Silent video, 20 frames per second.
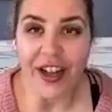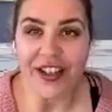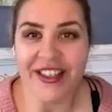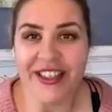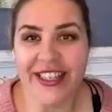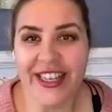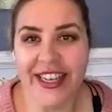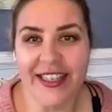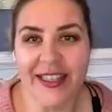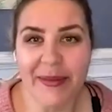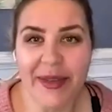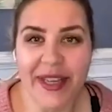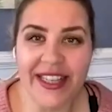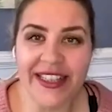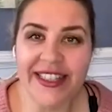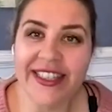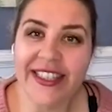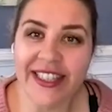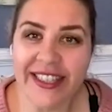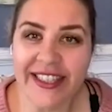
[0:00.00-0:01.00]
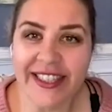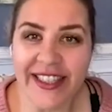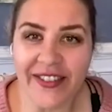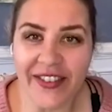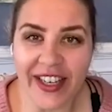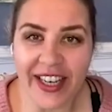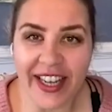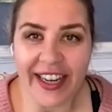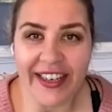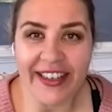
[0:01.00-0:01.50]
text me at
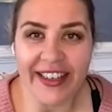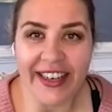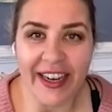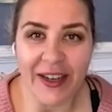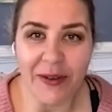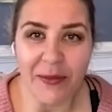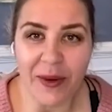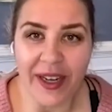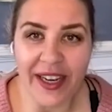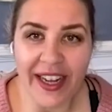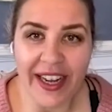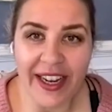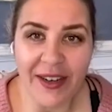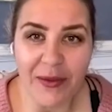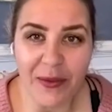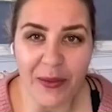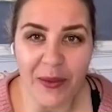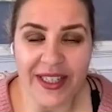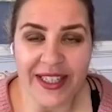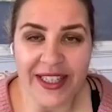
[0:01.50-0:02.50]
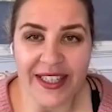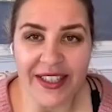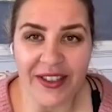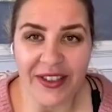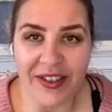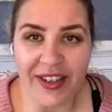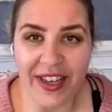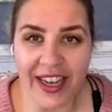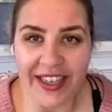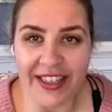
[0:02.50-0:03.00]

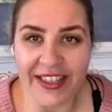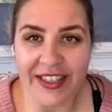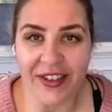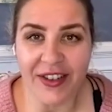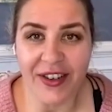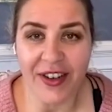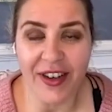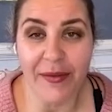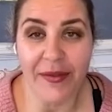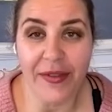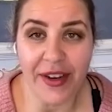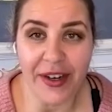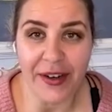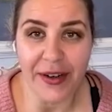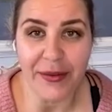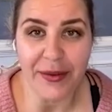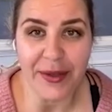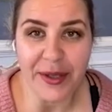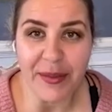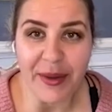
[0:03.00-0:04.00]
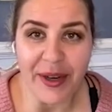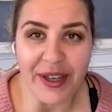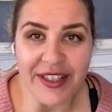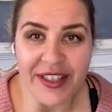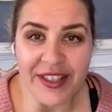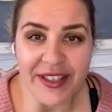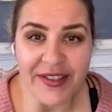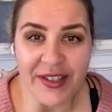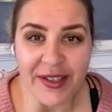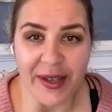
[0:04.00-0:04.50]
678-918-1090. I'm very
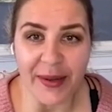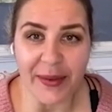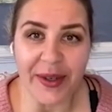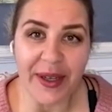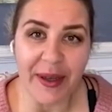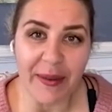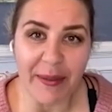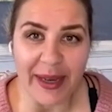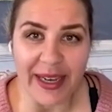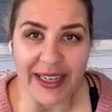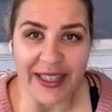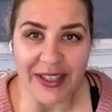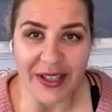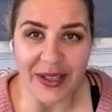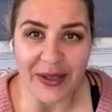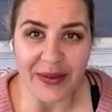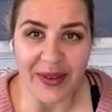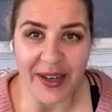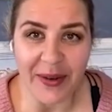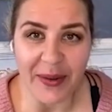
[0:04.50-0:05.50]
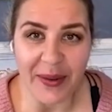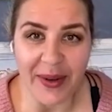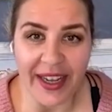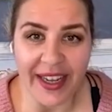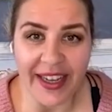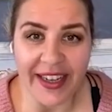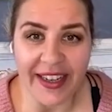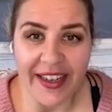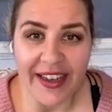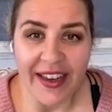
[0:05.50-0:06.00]
responsive, so I will get back to you right
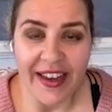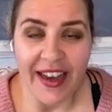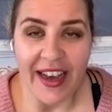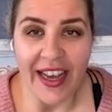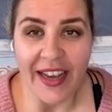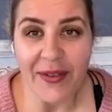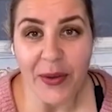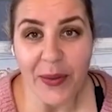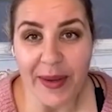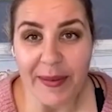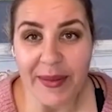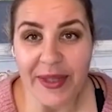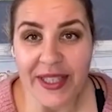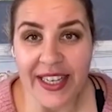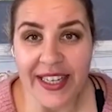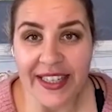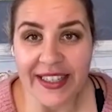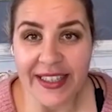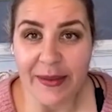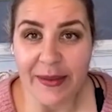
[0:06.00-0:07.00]
away. I have a website,